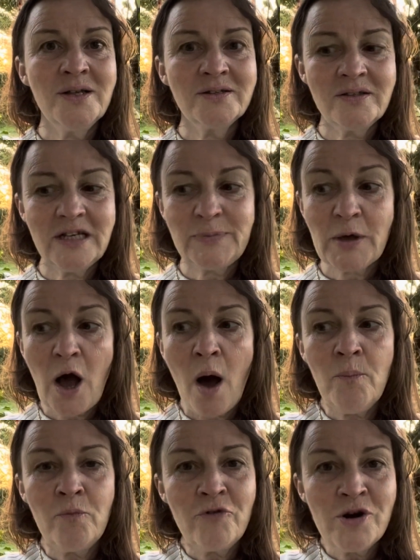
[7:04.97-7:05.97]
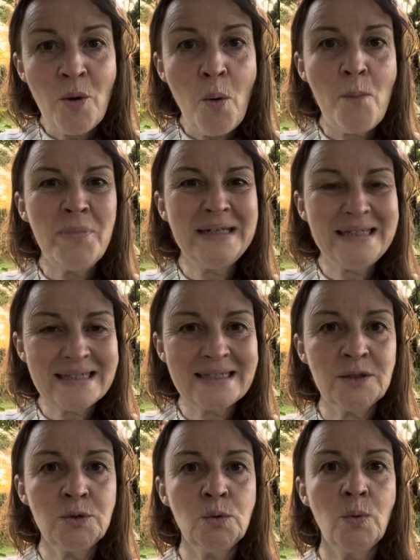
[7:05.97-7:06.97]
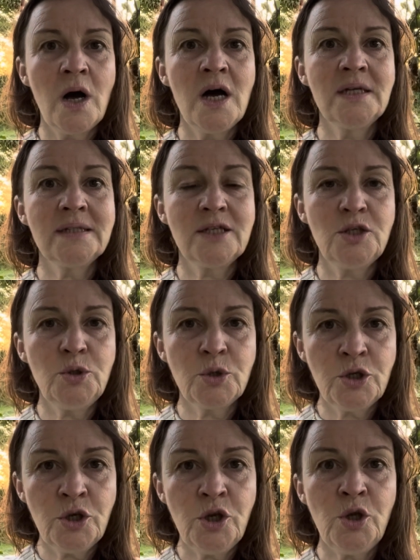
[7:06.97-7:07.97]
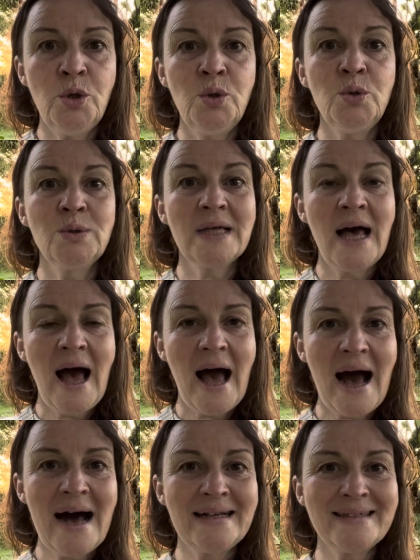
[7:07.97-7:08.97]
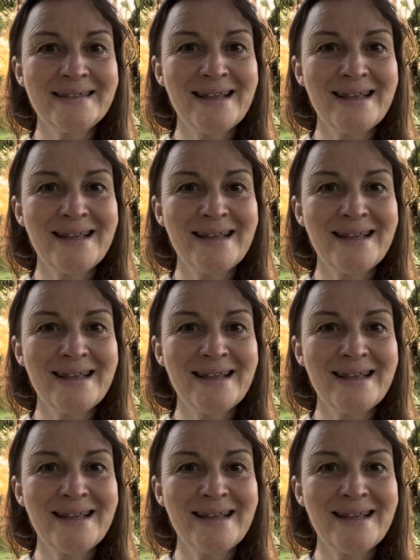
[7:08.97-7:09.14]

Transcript: So these become real medicinal words that you can use as